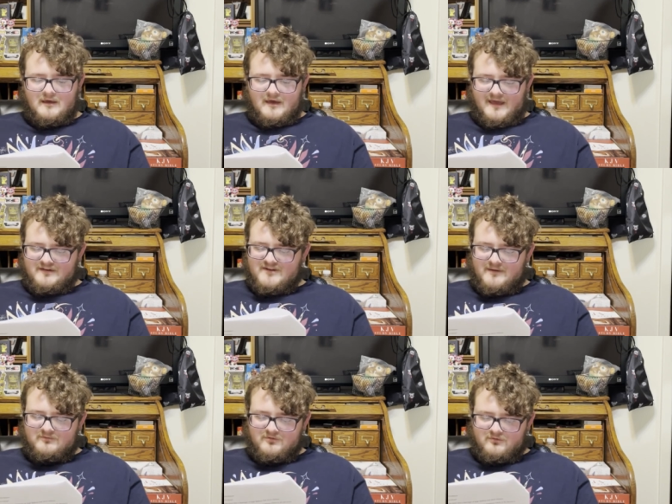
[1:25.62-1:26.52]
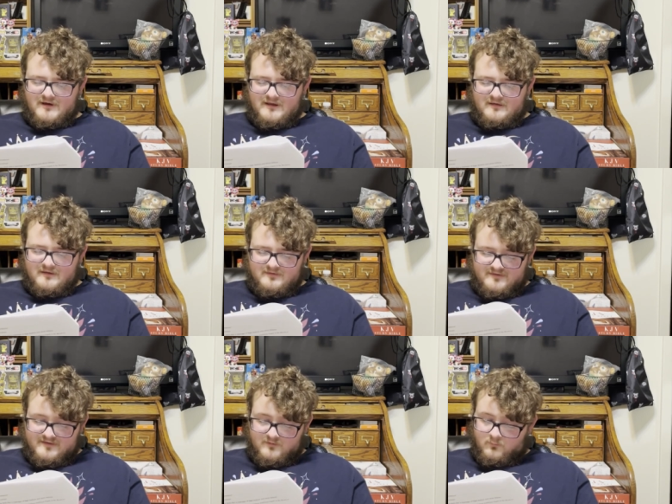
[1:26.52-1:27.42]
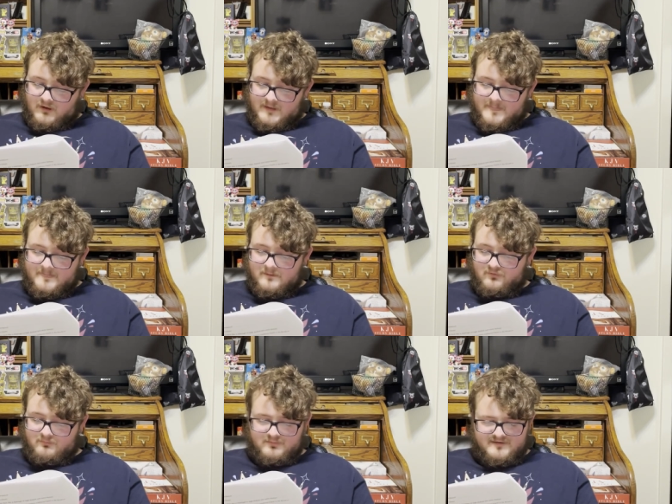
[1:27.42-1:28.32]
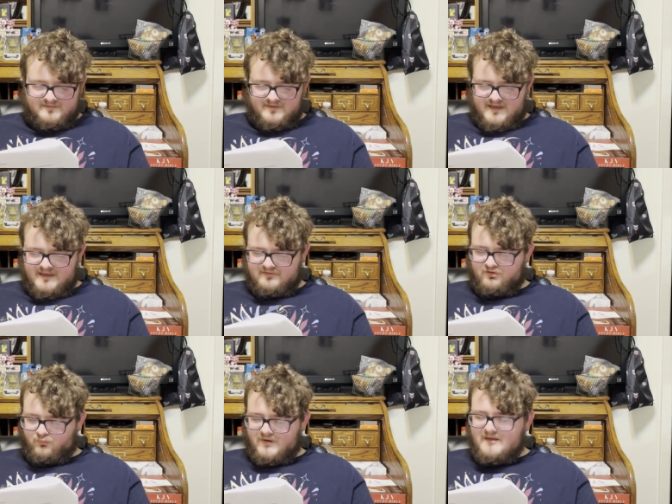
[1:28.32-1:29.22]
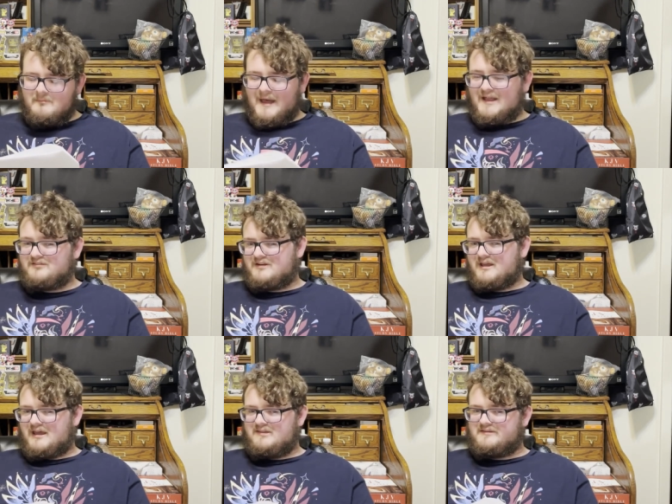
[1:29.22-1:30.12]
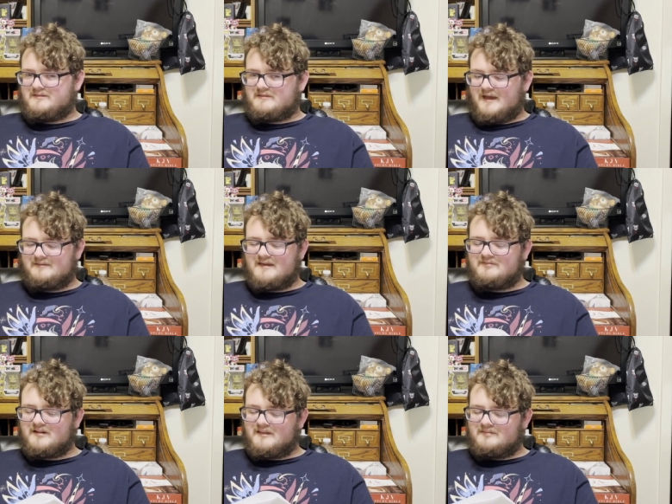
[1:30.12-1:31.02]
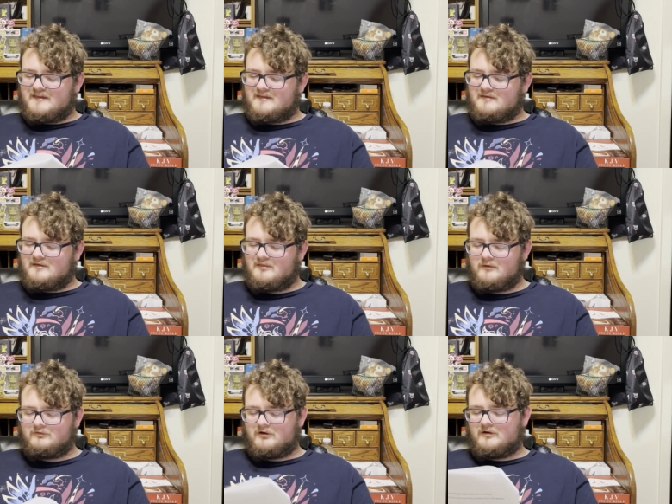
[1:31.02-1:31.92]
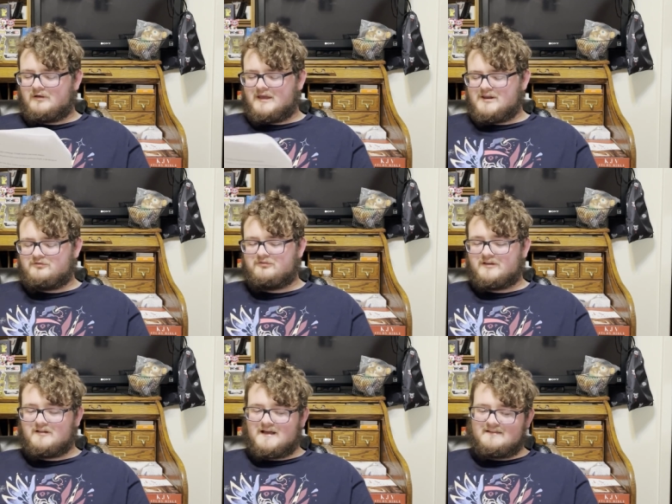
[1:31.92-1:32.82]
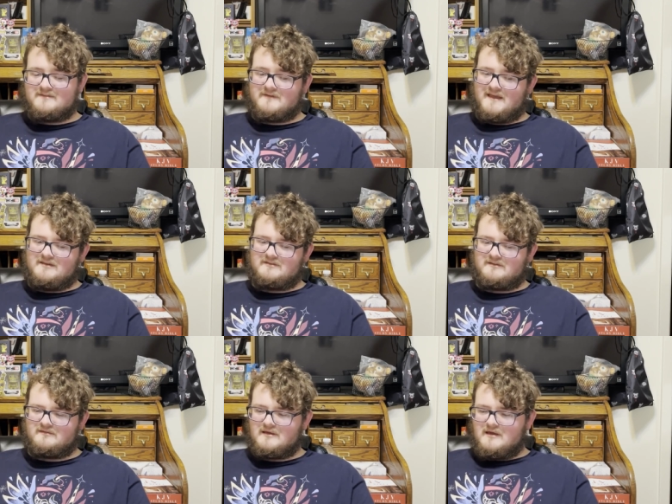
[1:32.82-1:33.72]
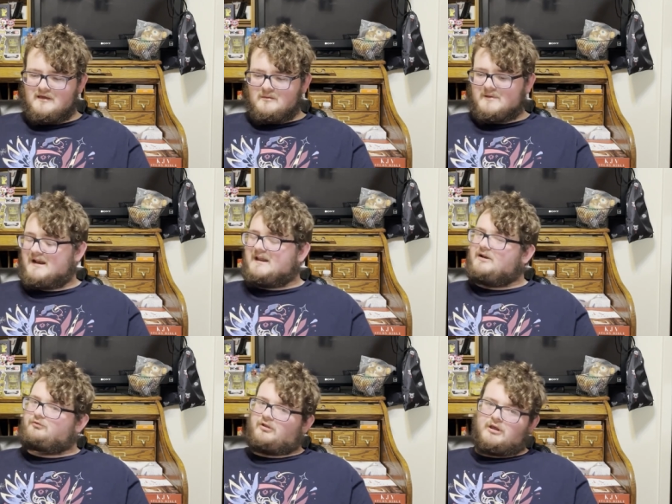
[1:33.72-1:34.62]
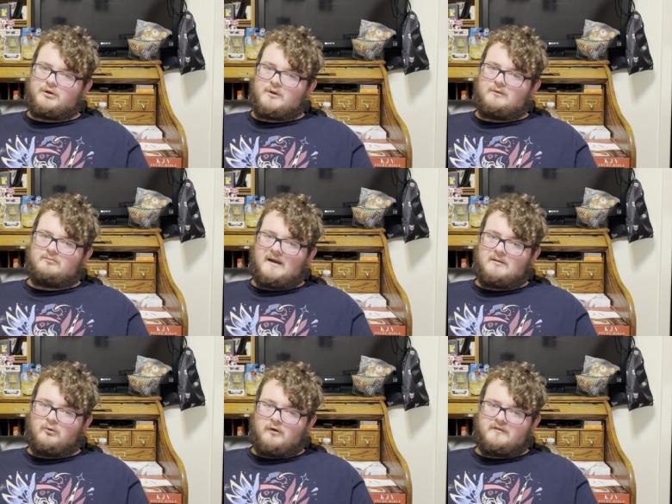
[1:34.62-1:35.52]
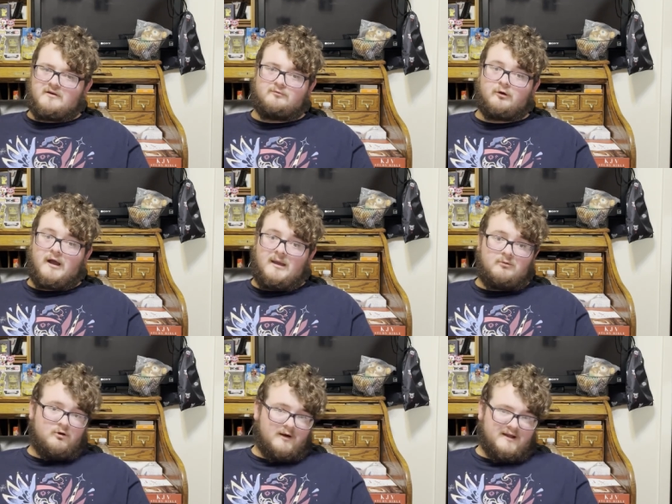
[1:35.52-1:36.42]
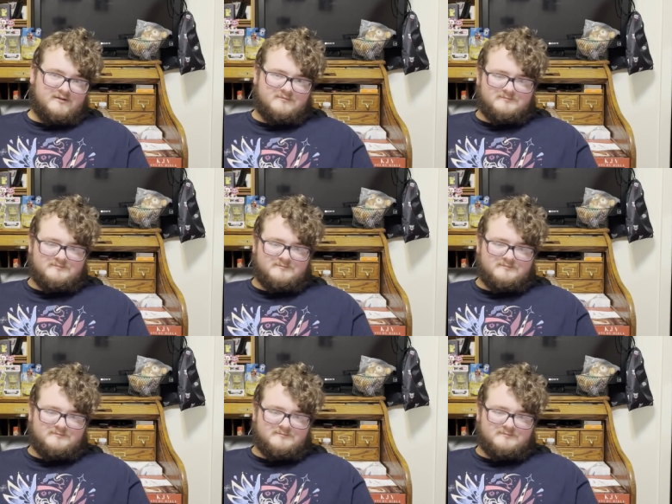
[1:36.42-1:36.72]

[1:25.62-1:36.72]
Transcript: And chapter three, season one through the present day is the reimagined ages. I definitely think those are interesting classifications, but I naturally agree with mine more. Therefore, I am correct.